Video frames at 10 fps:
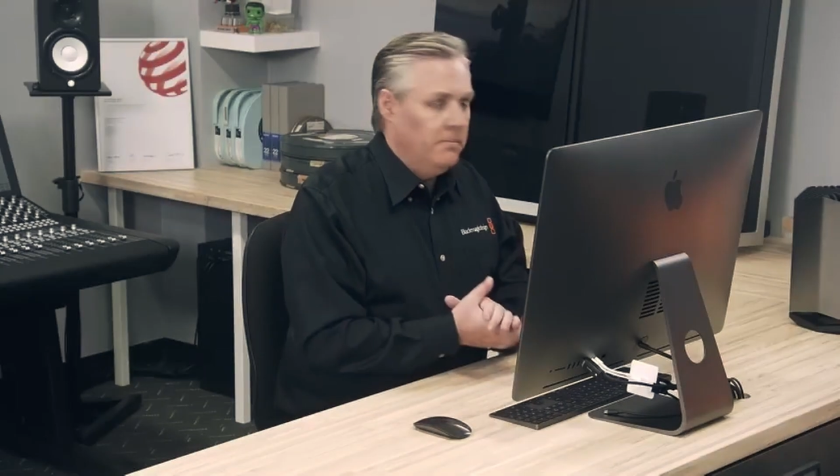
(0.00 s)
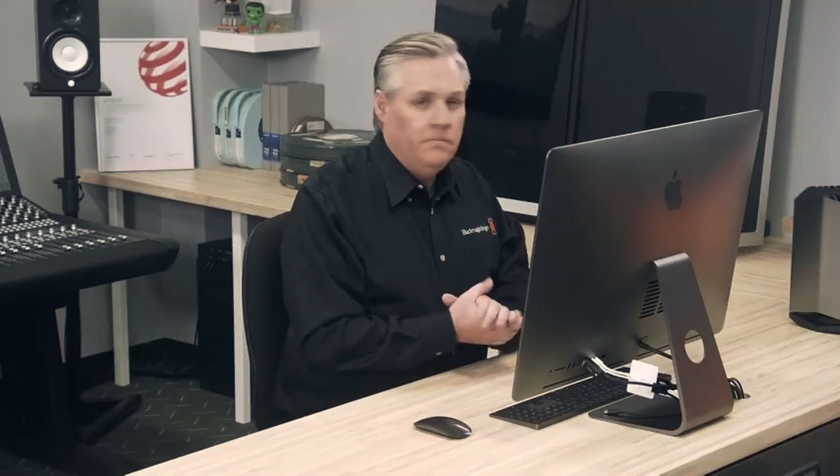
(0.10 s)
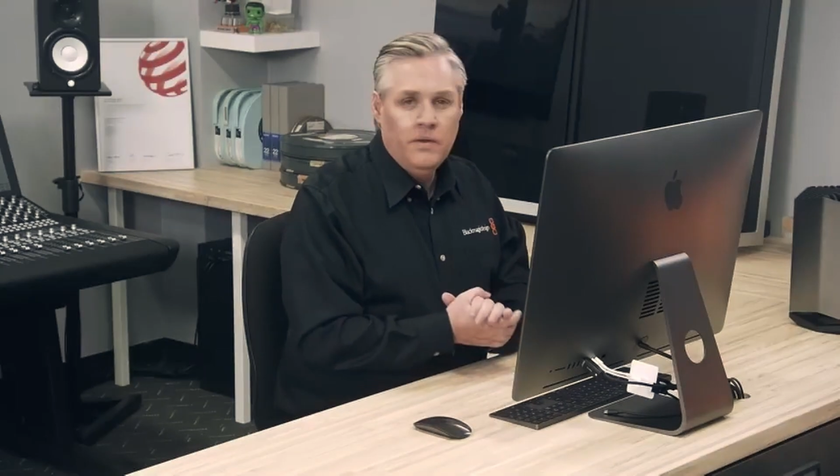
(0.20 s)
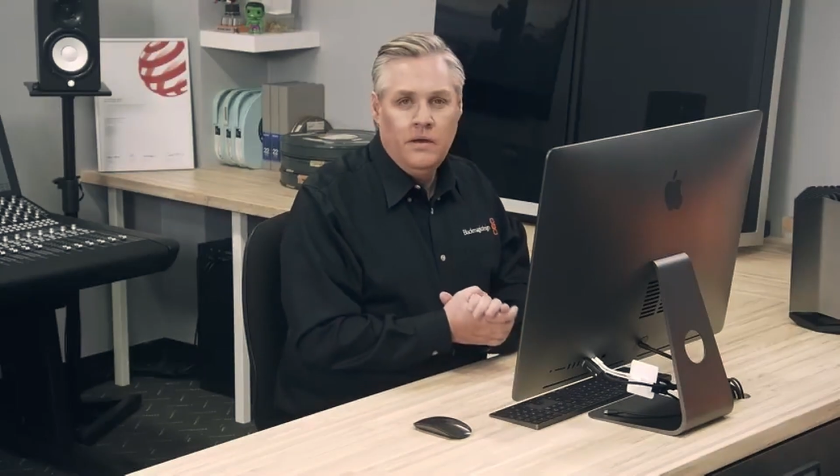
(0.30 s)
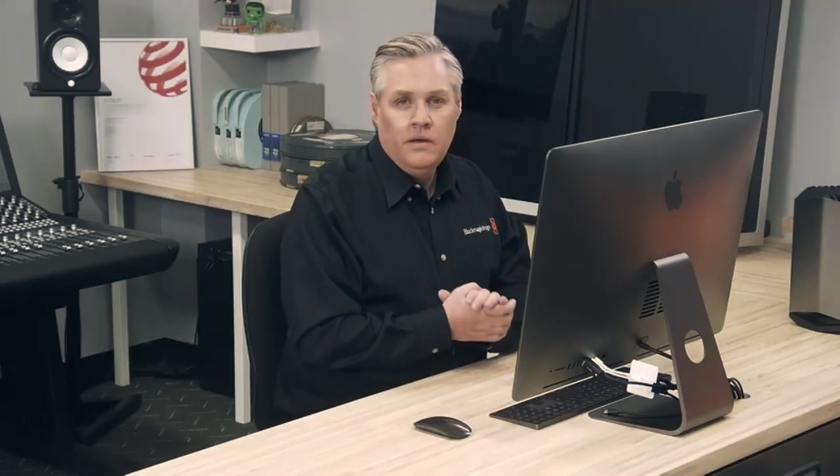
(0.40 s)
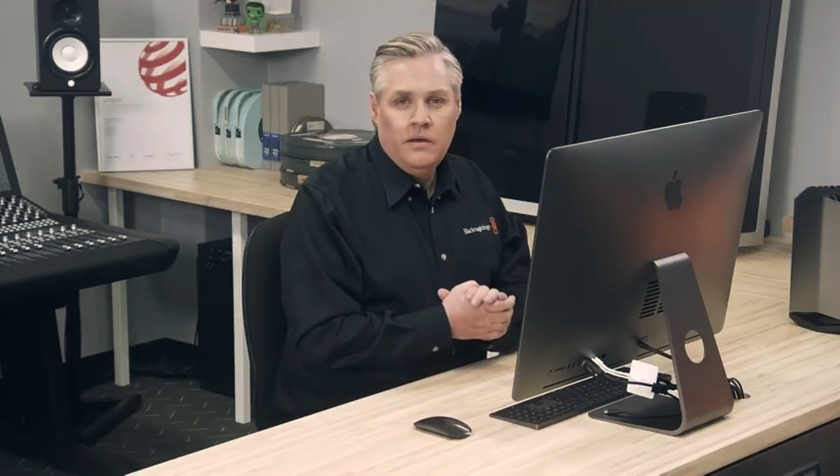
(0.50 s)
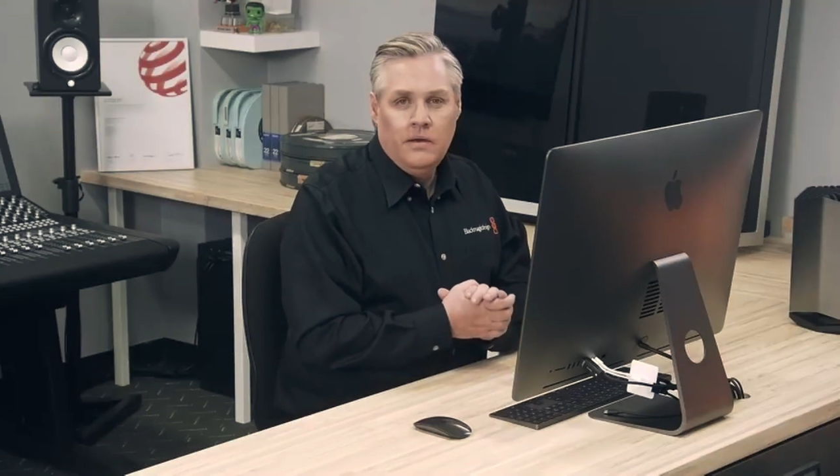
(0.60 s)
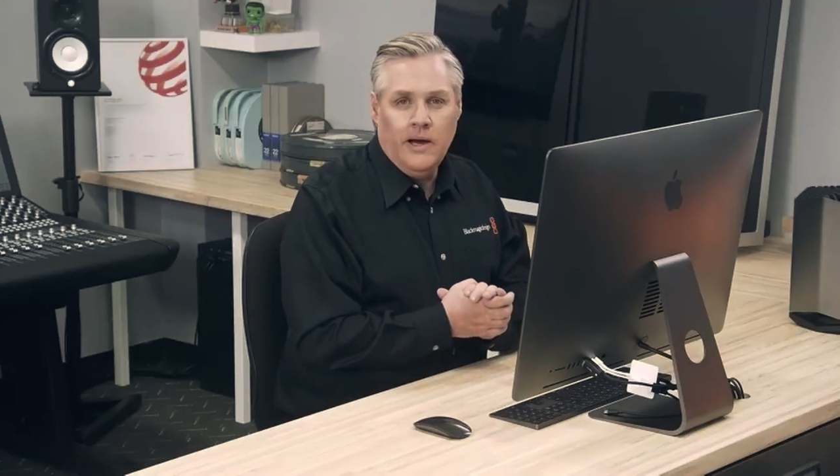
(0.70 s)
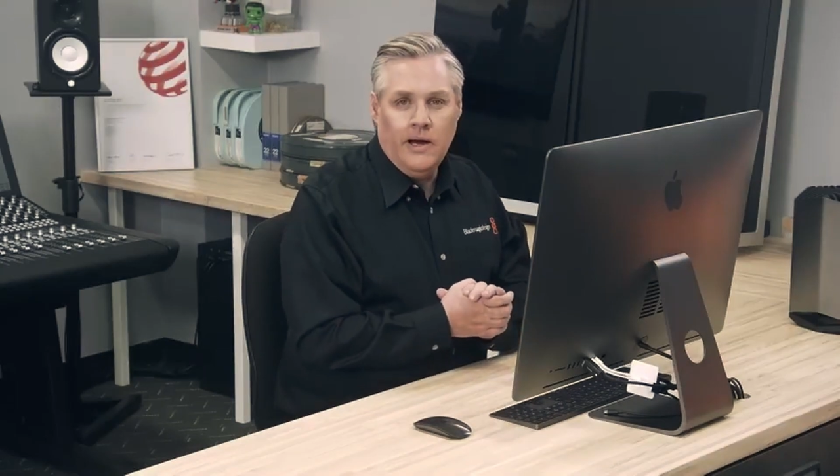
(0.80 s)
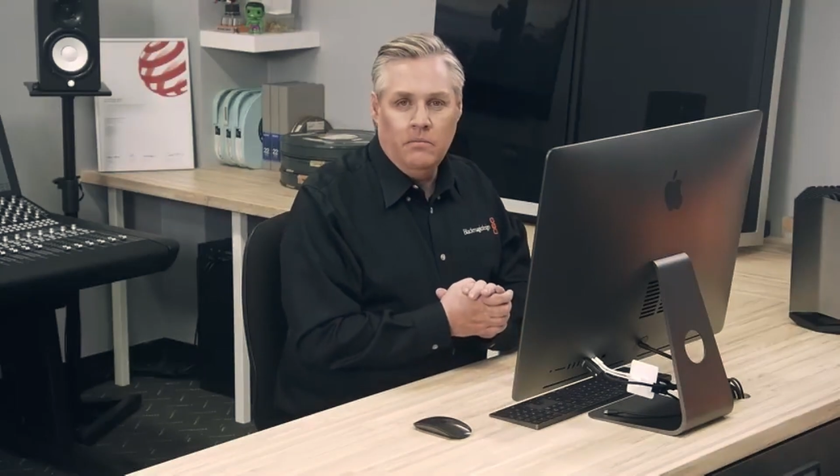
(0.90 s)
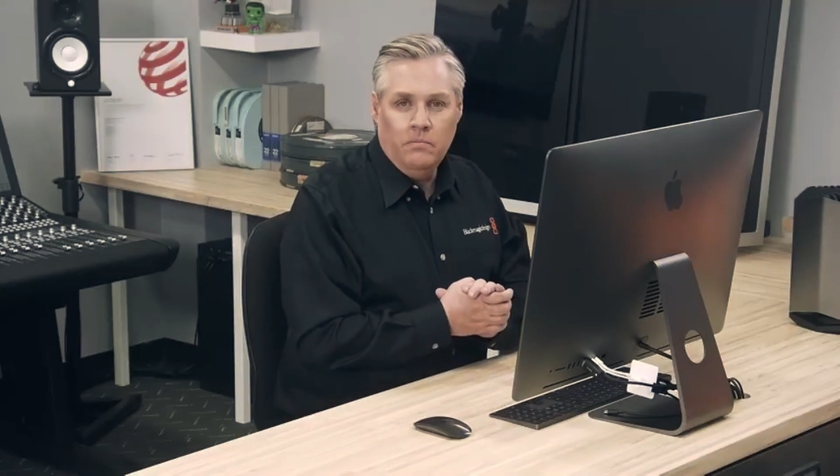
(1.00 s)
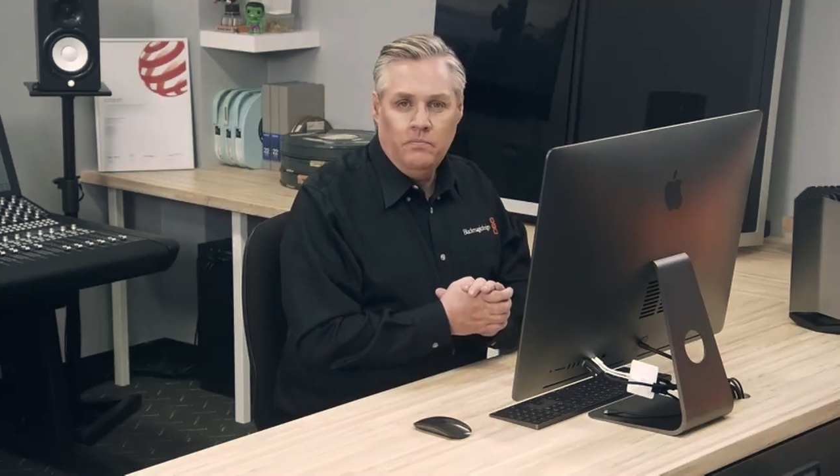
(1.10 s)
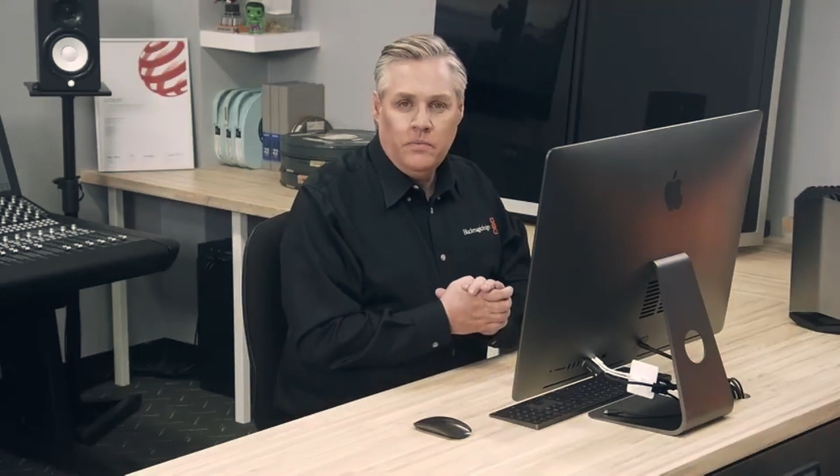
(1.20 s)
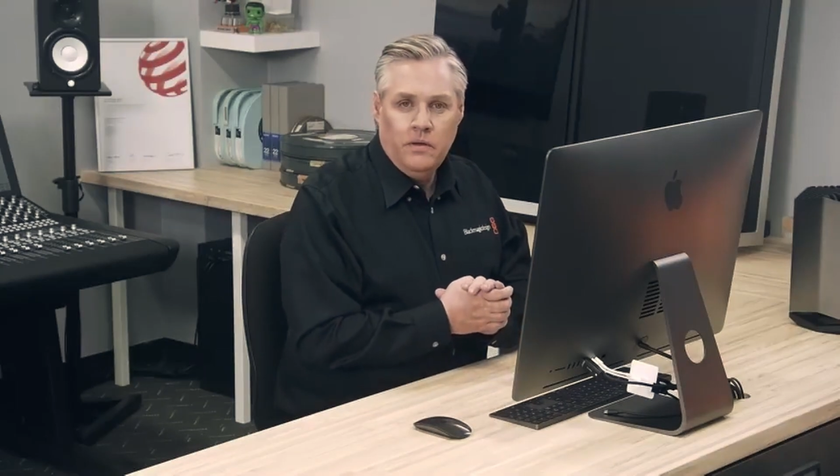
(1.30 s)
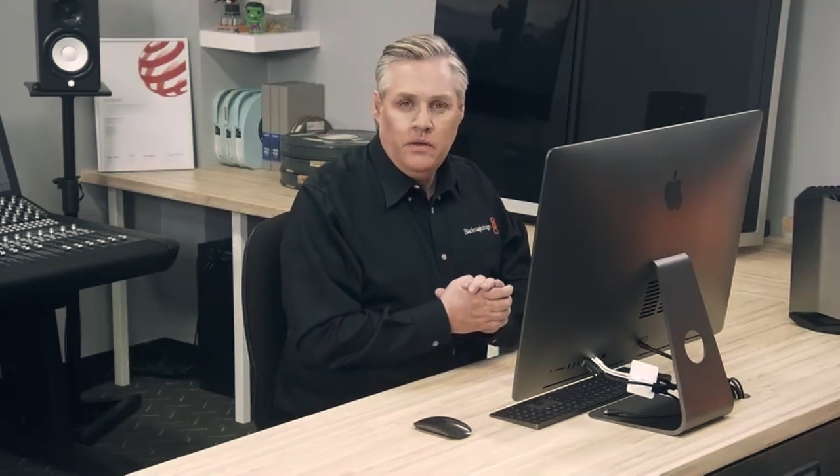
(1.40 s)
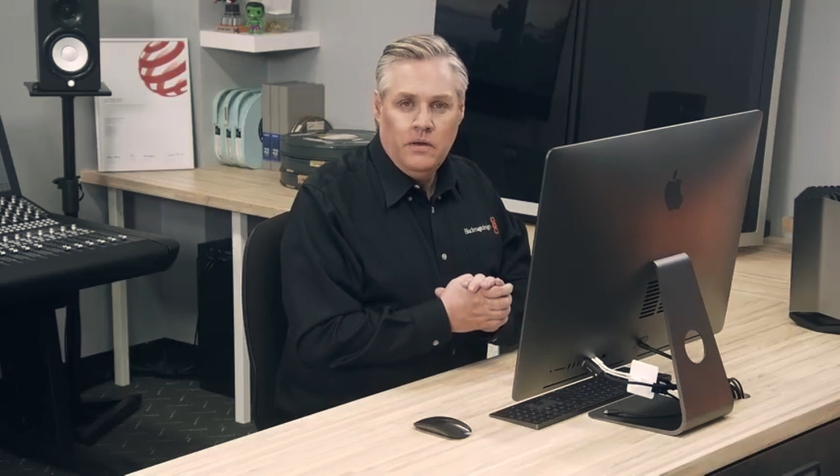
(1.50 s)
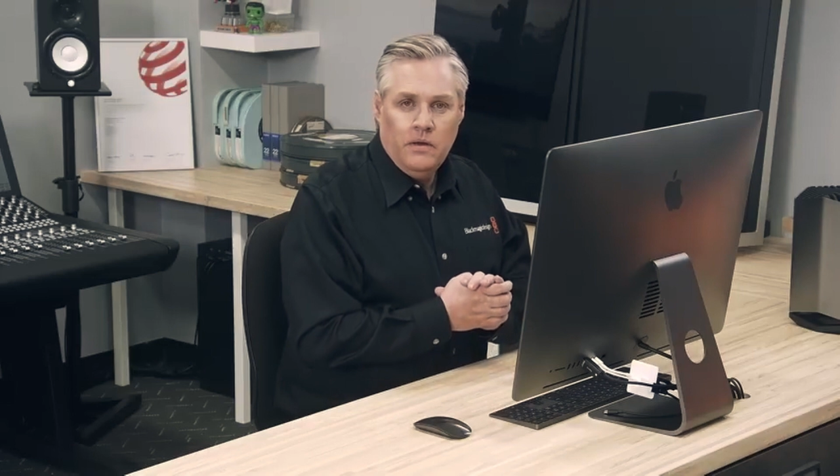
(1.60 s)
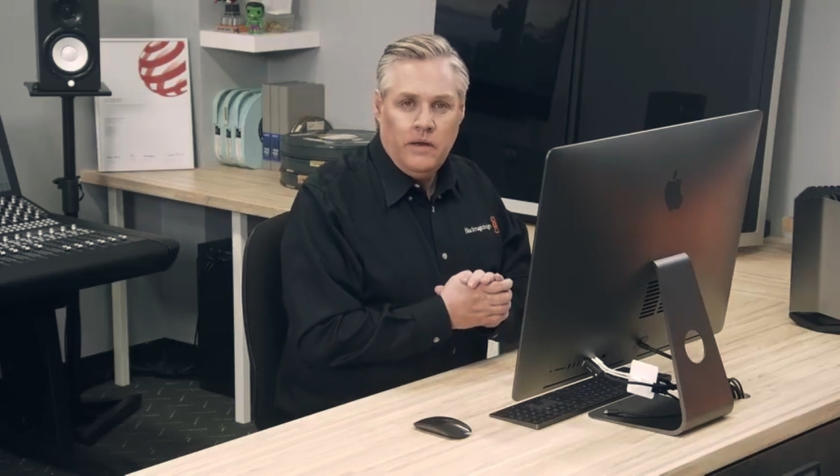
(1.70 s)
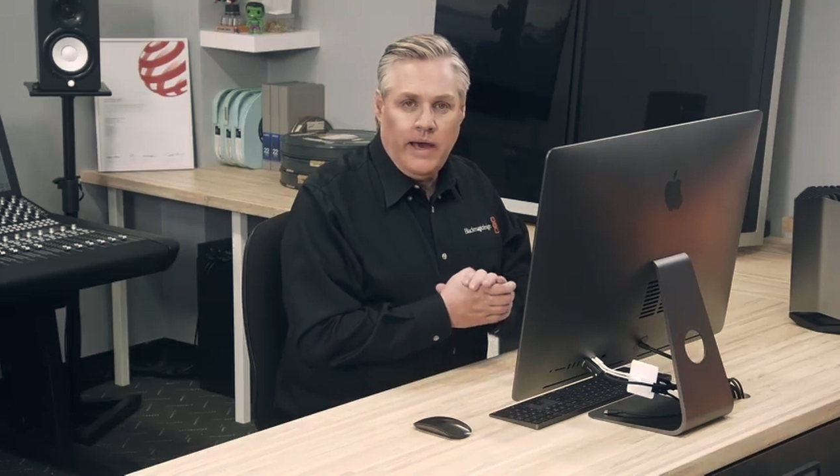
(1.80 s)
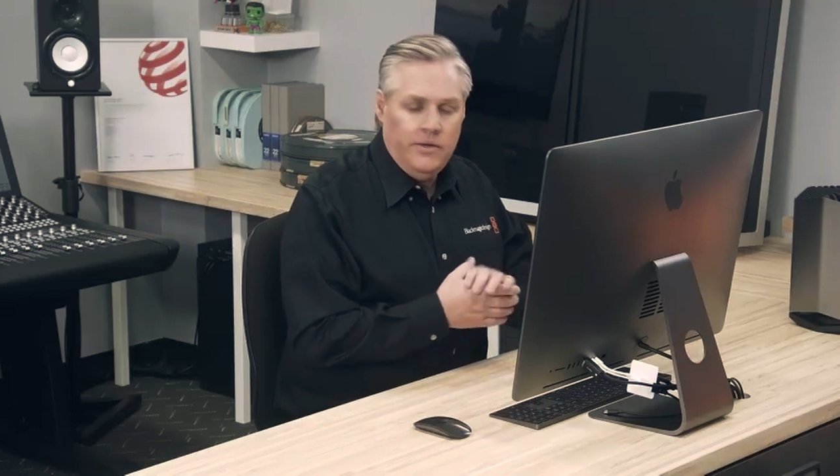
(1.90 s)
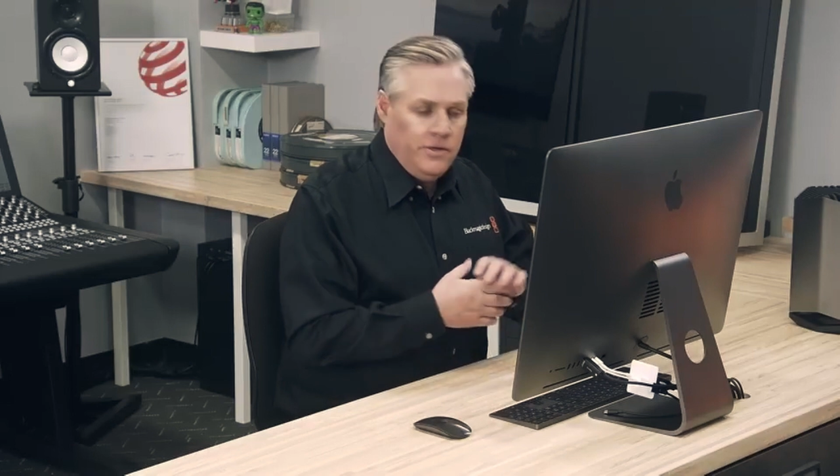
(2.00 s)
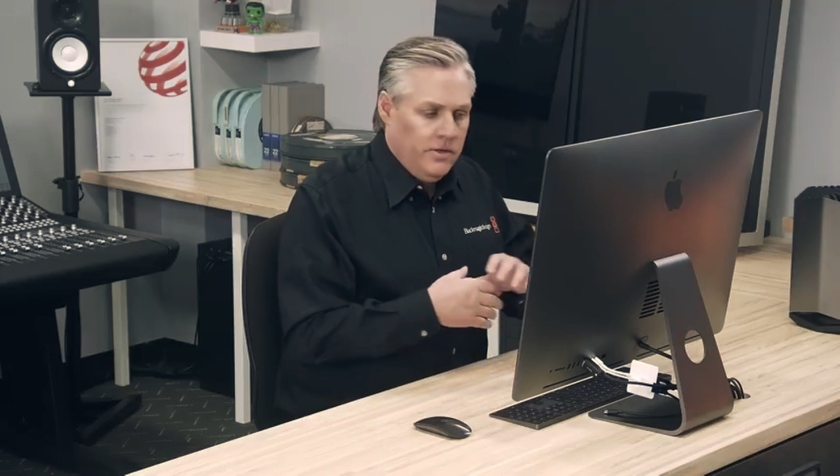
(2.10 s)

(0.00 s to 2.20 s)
them. And